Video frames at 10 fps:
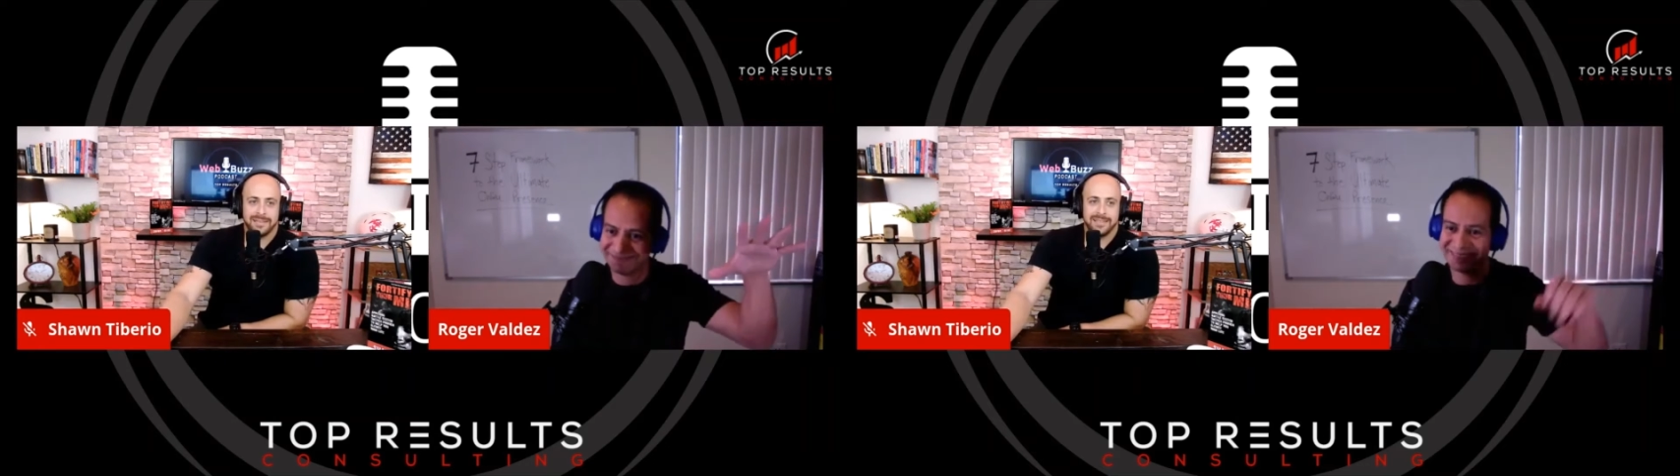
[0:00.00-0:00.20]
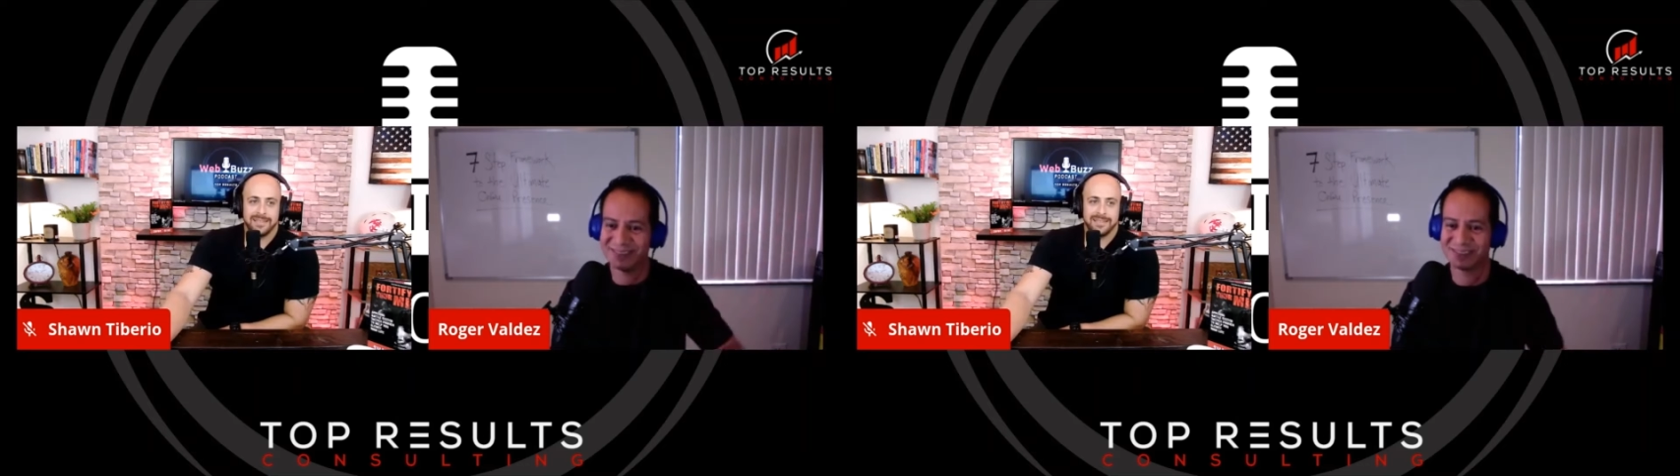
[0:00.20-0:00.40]

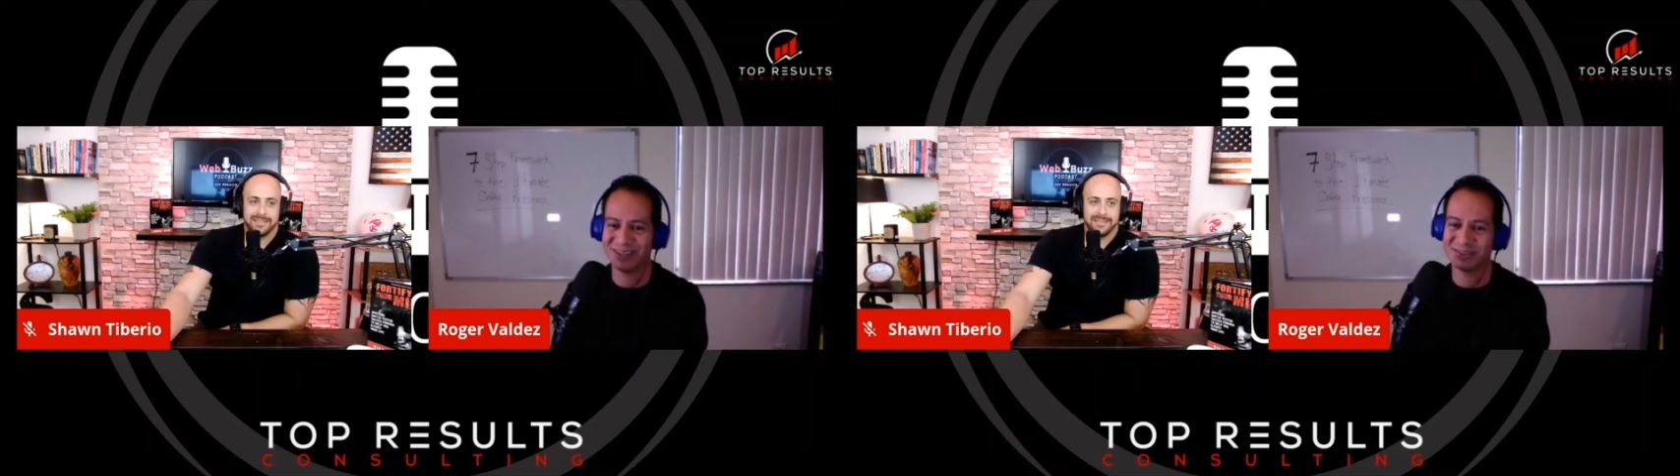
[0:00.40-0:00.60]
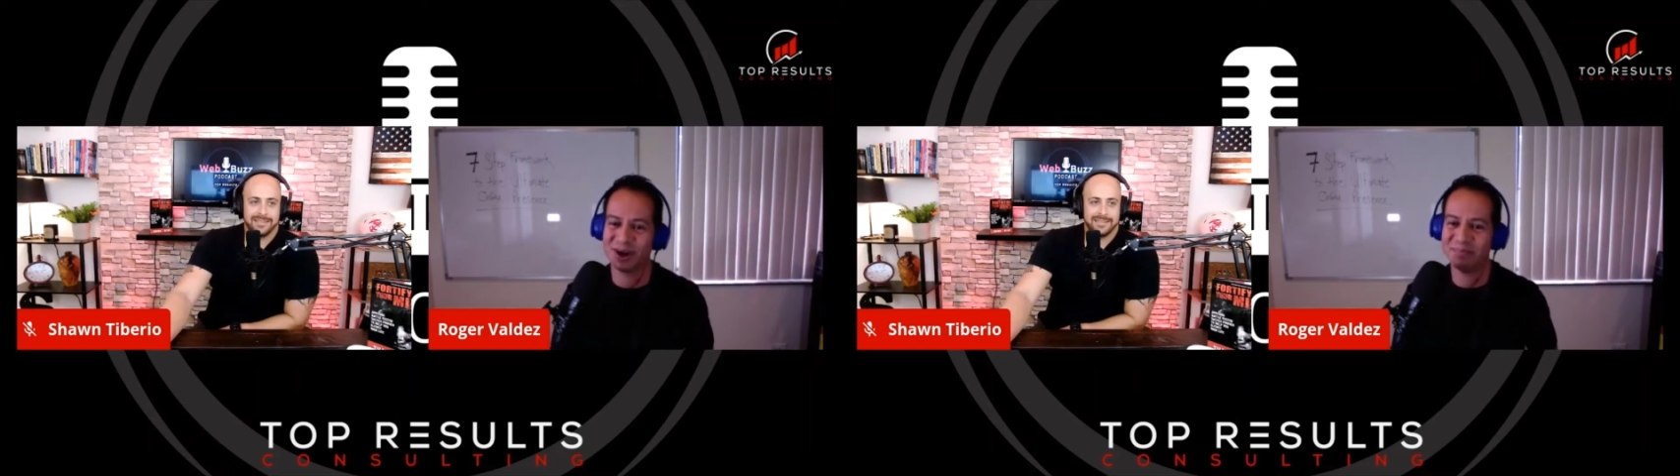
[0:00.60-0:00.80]
just going to
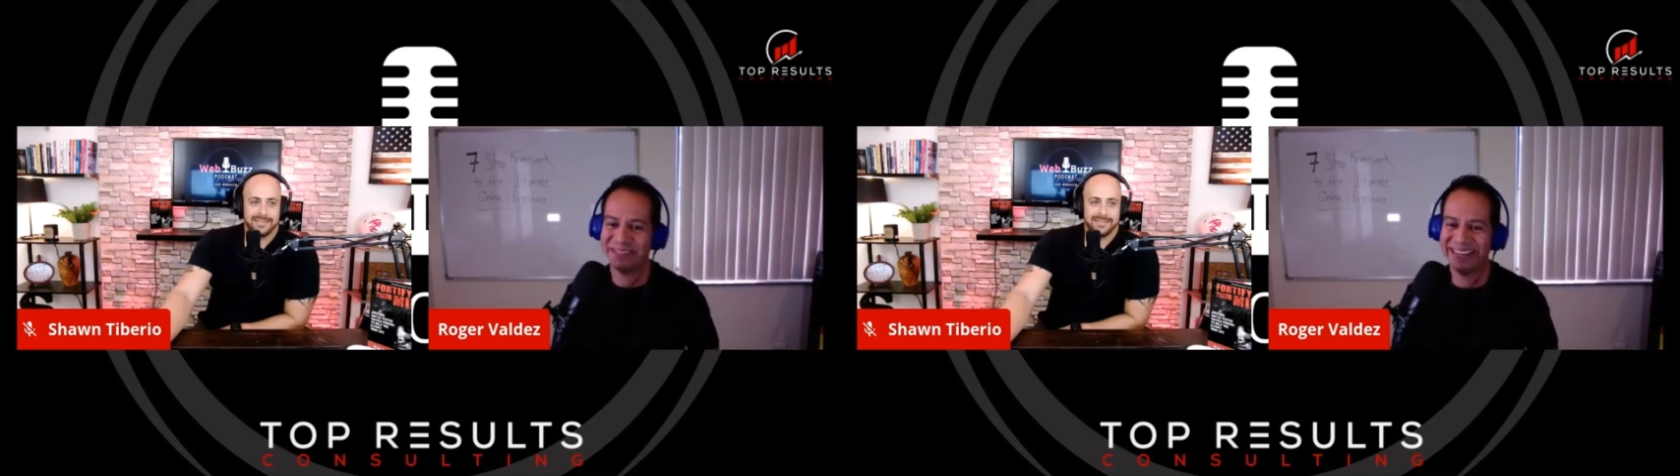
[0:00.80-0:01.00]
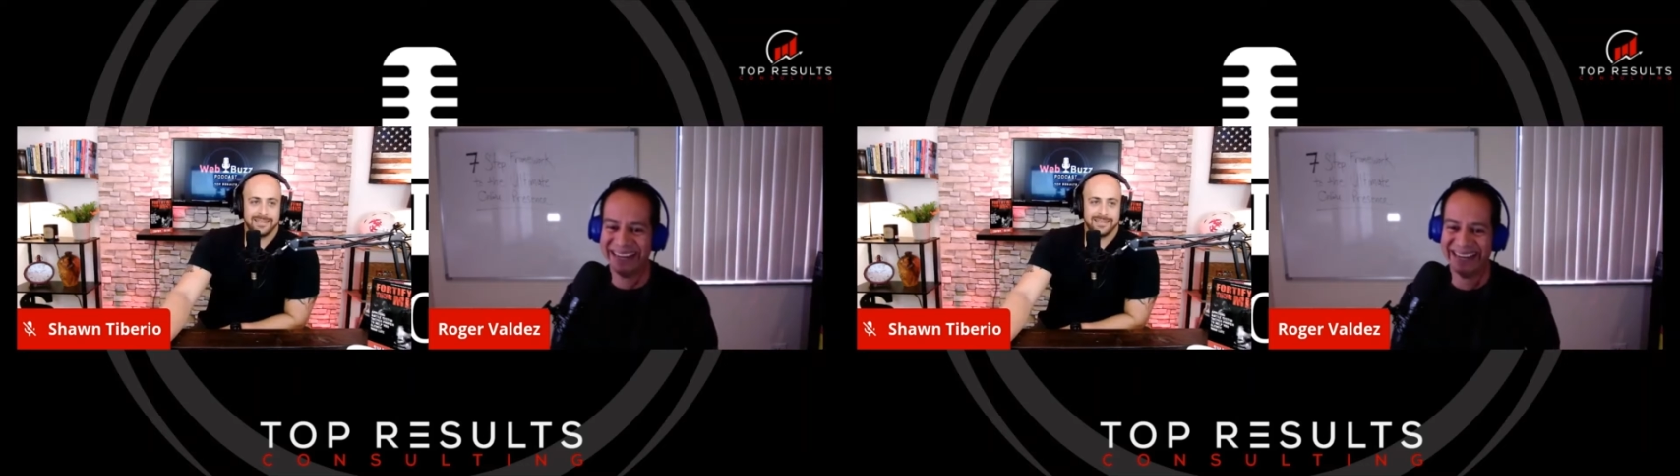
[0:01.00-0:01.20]
drop it.
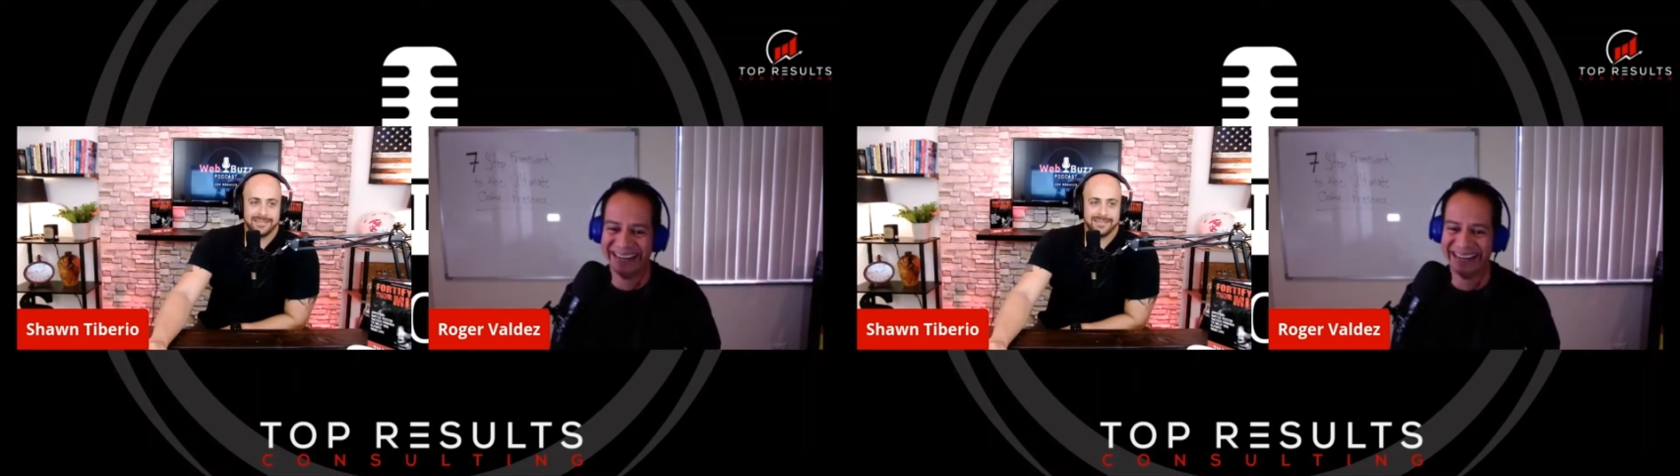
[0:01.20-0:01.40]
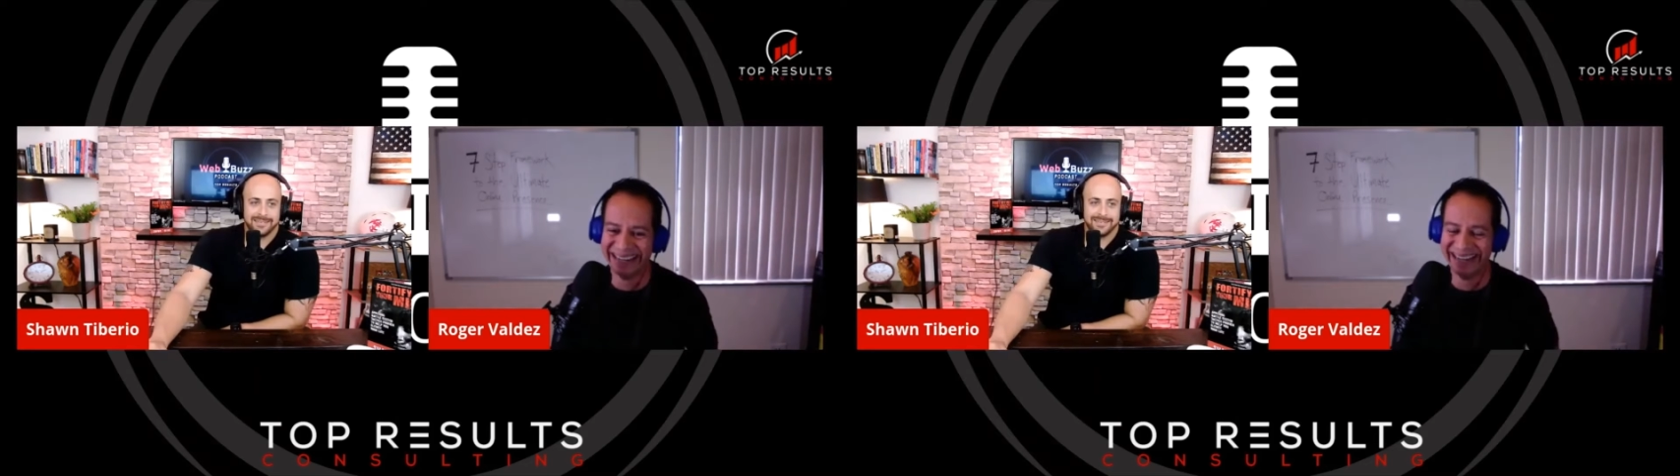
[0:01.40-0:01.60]

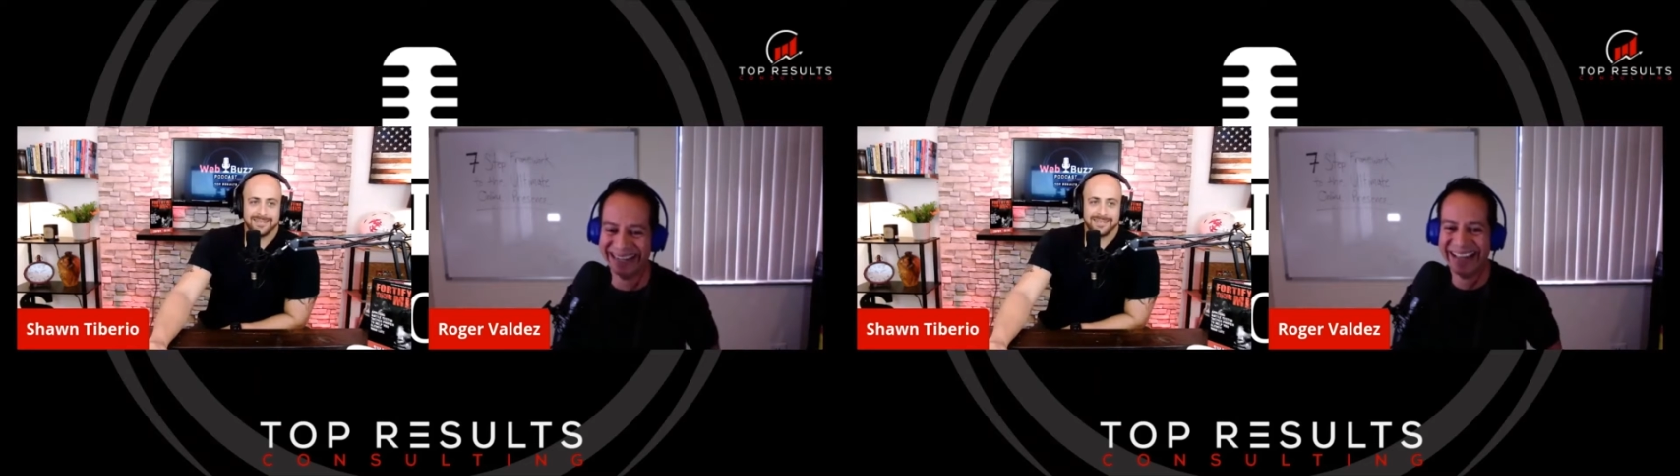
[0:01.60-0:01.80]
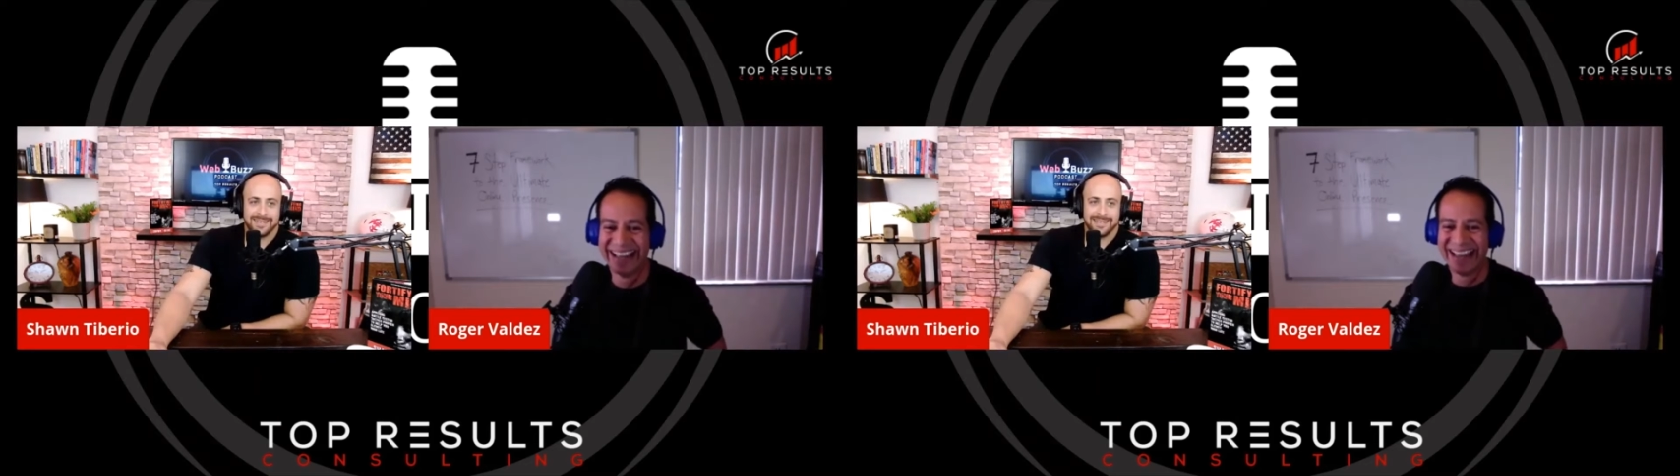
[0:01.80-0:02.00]

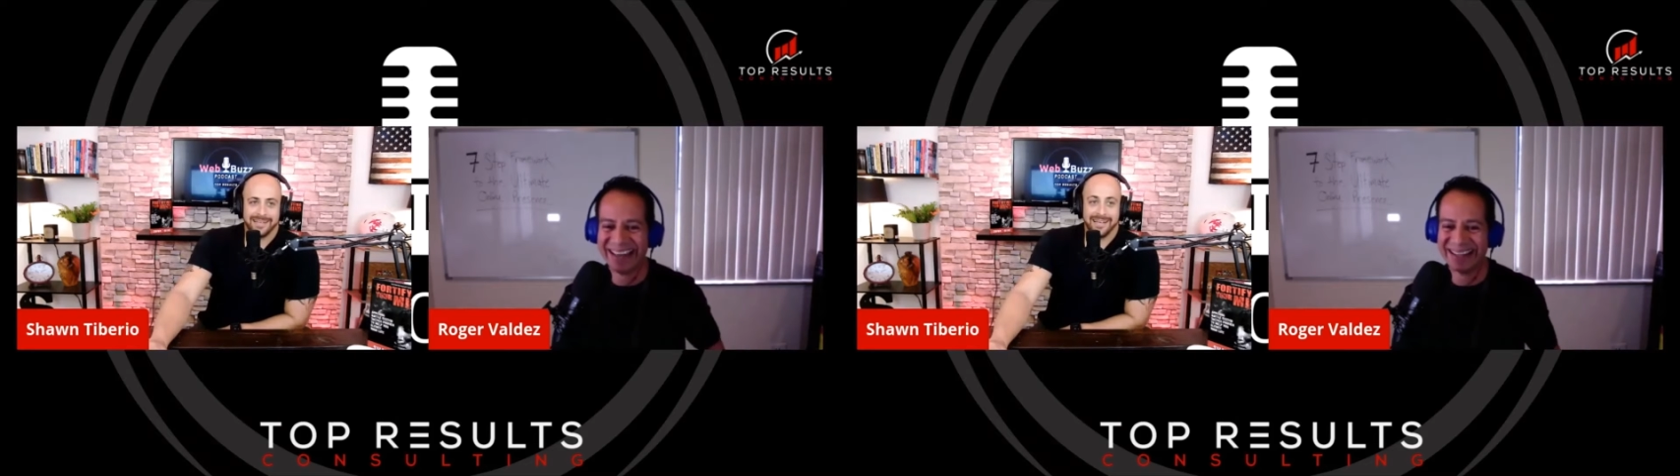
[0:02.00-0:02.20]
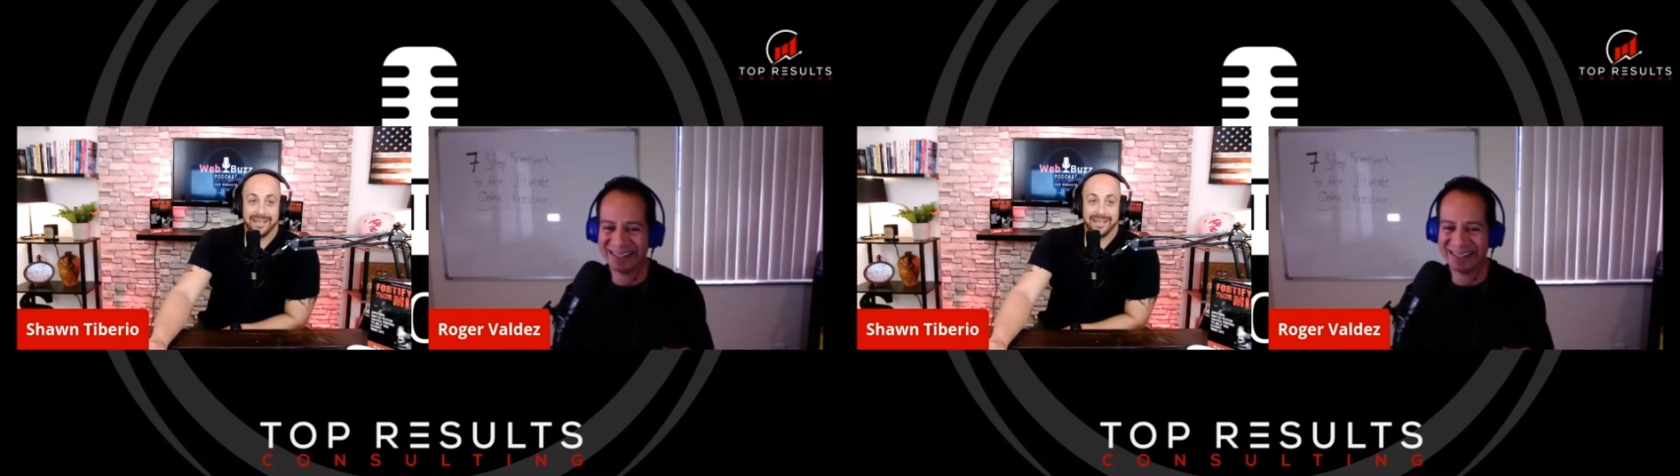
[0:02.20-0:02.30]
And